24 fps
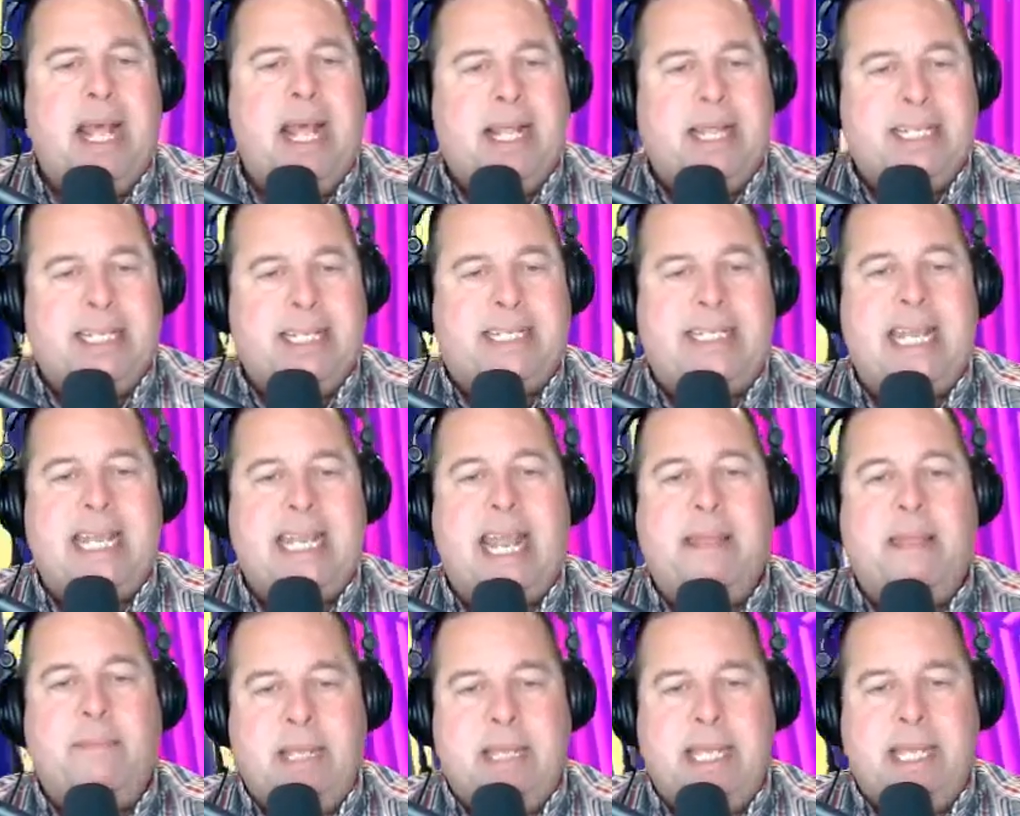The
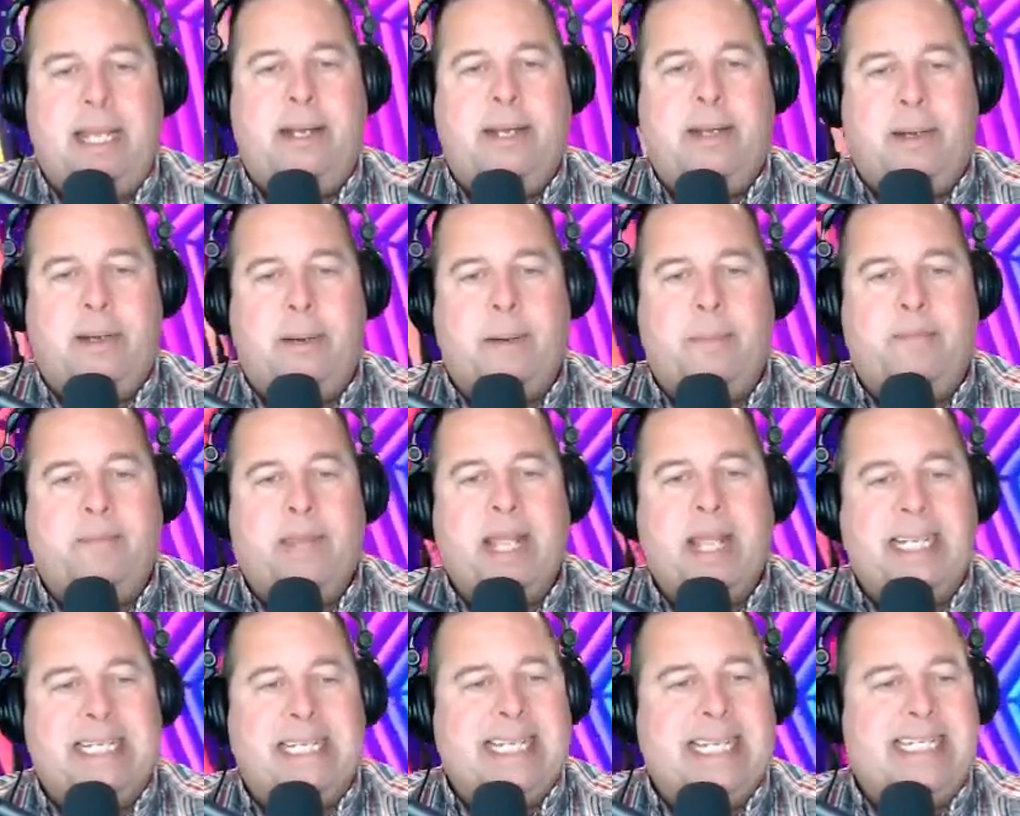same year,
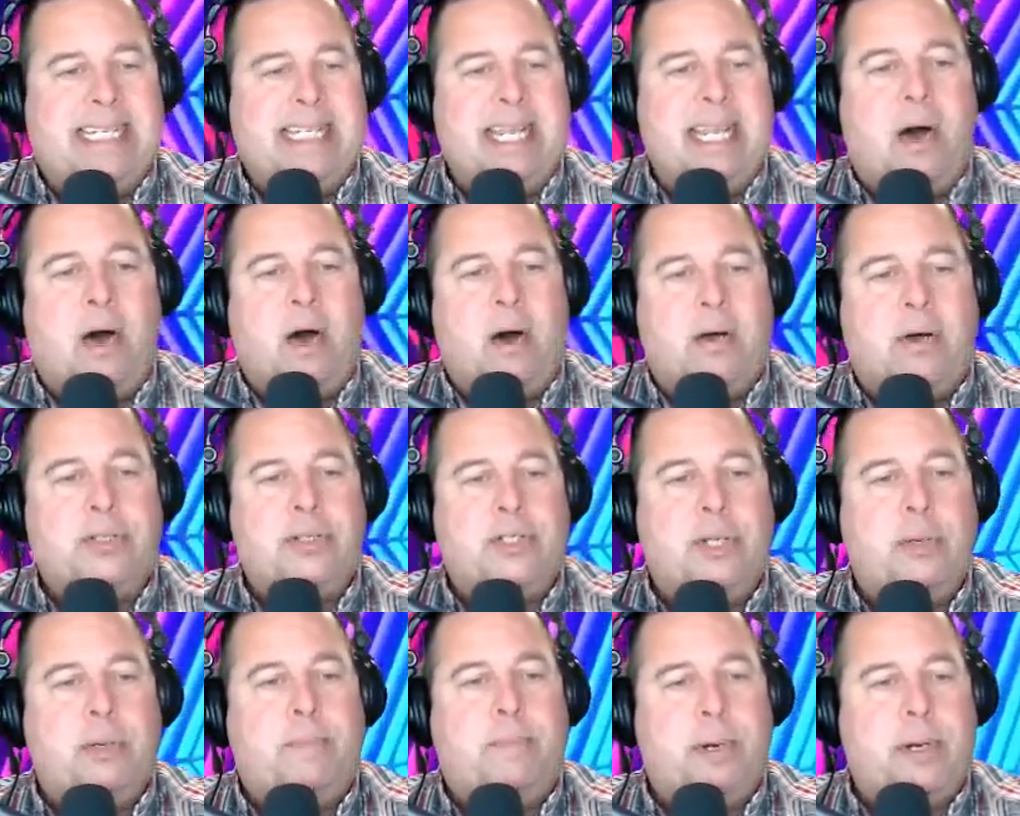Disney
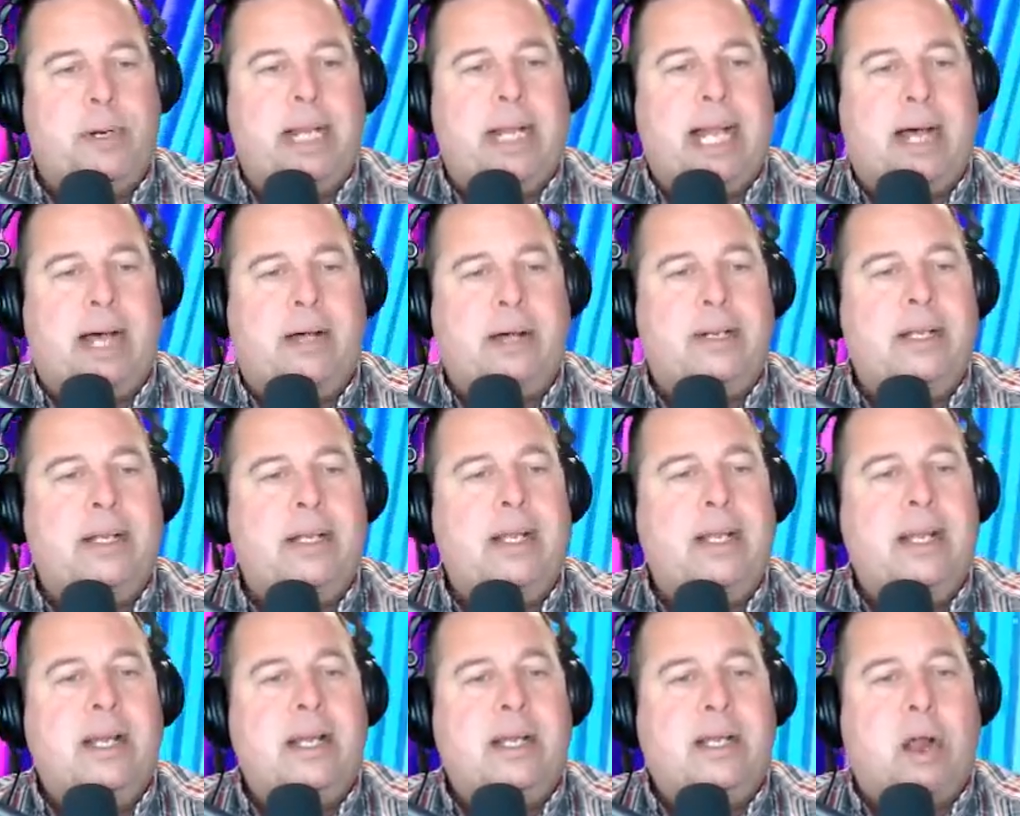also put out
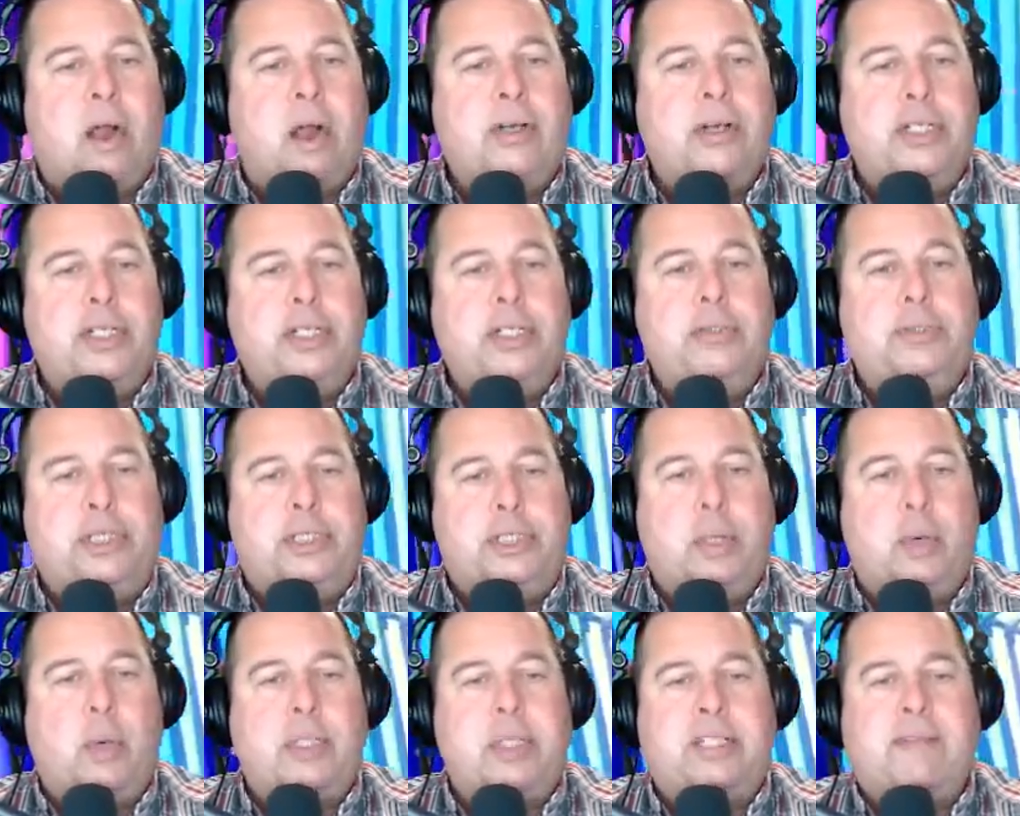cartoon
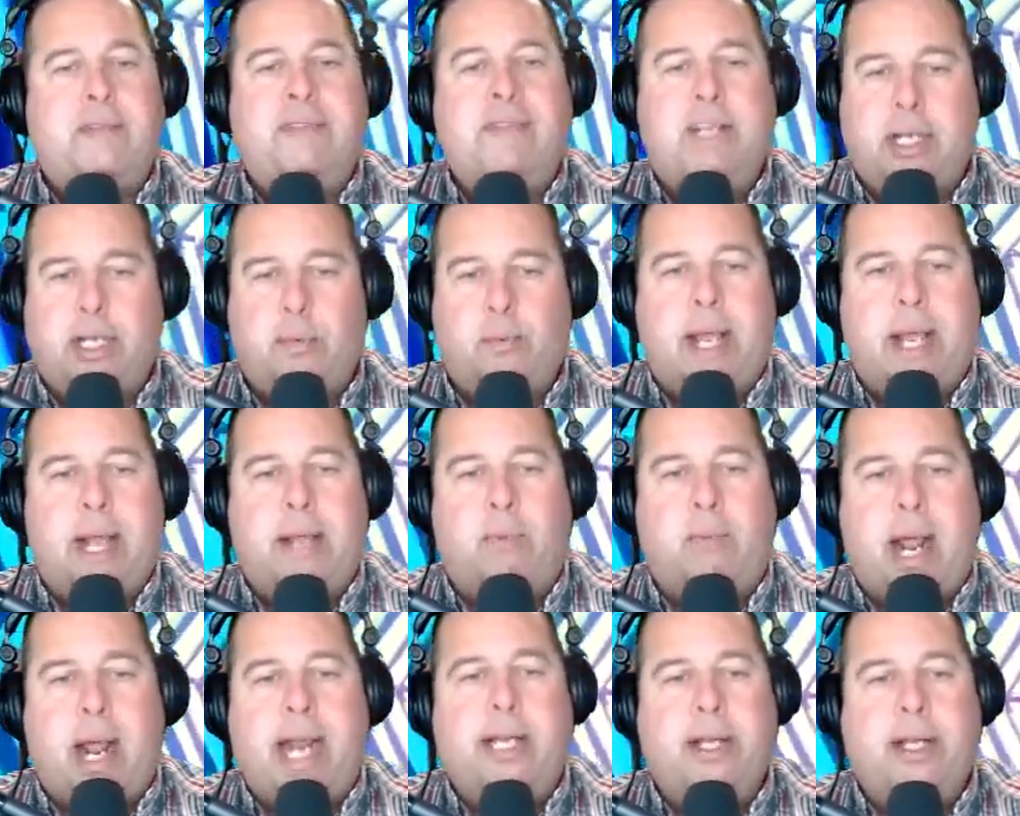shorts of Little Red
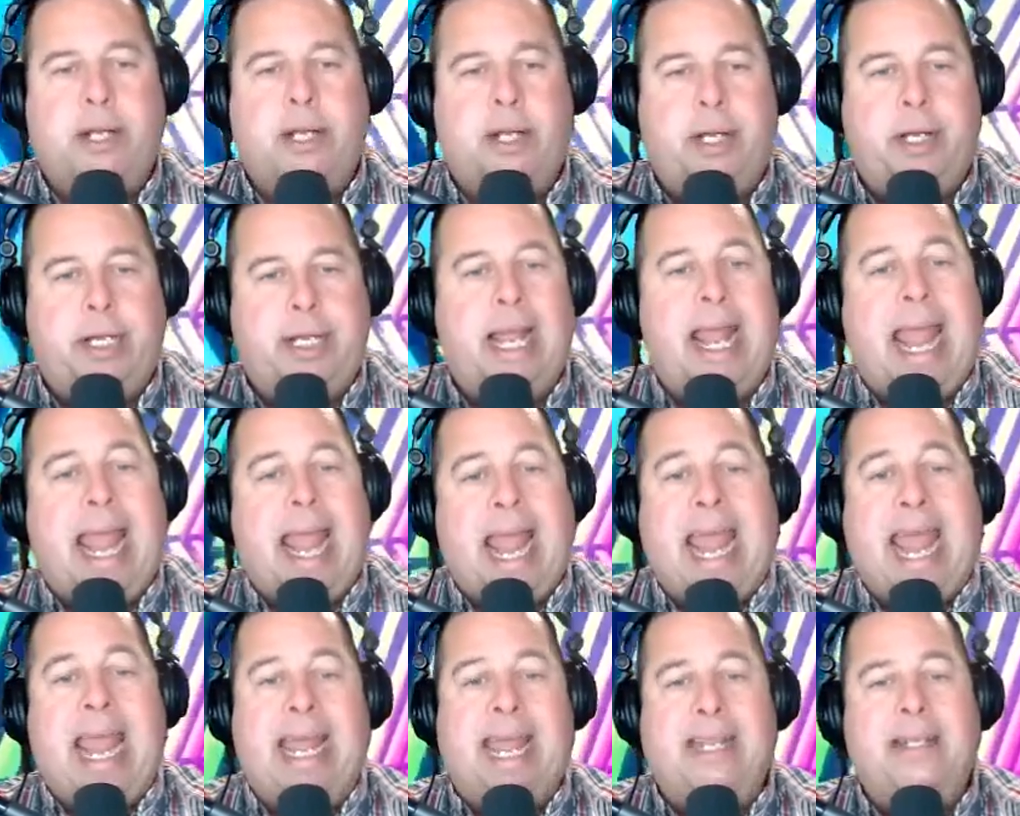Riding Hood
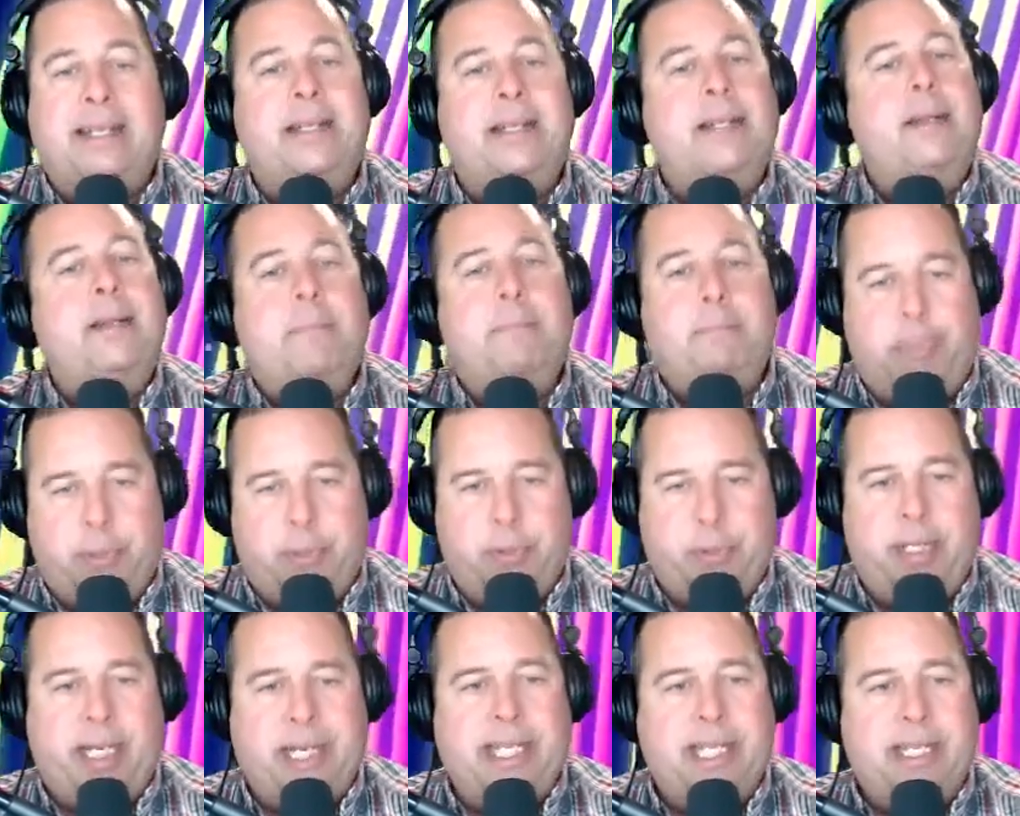and
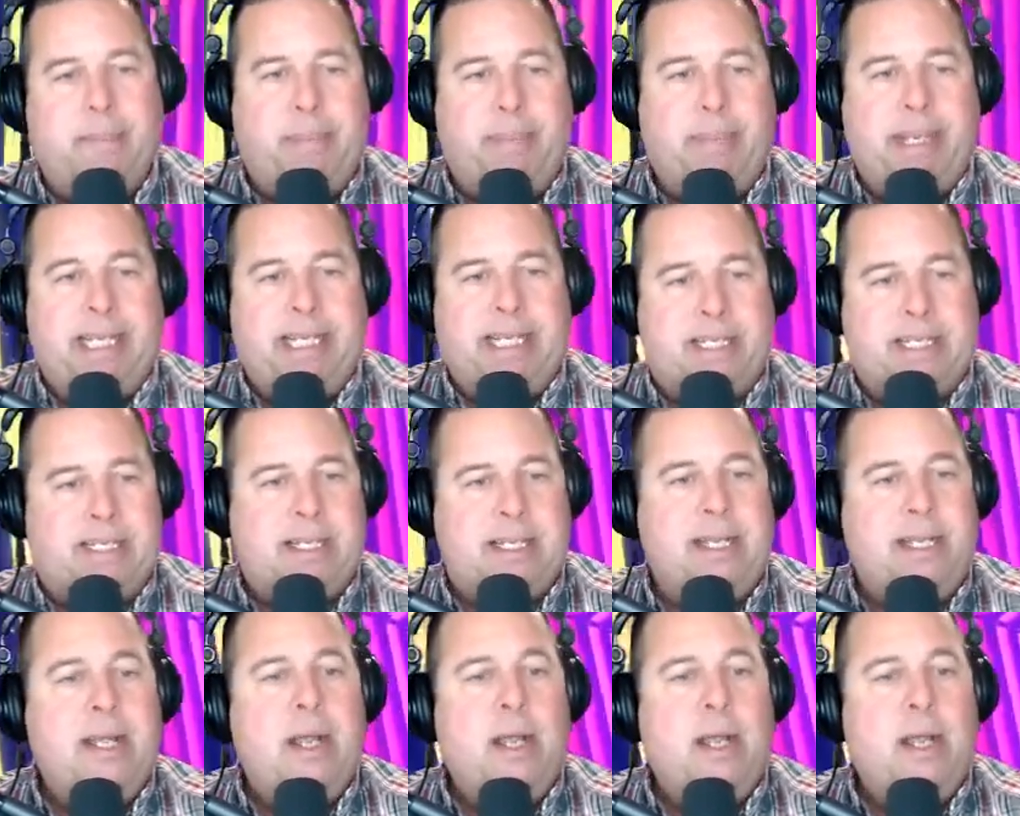Beauty and the Beast,